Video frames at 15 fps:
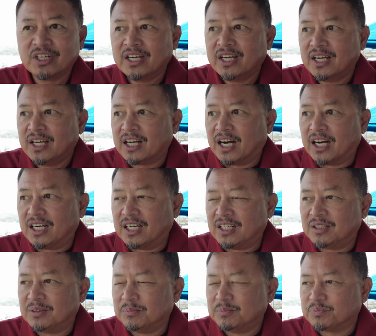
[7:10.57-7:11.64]
Um,
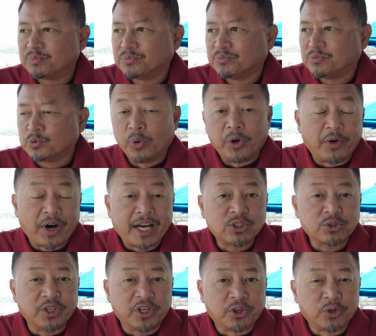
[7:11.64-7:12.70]
we were actually
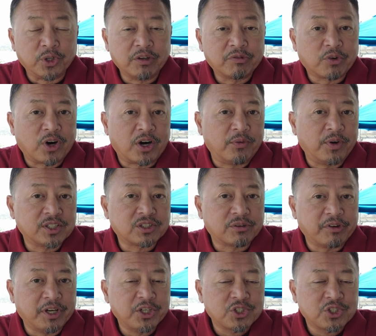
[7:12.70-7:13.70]
early for our reservation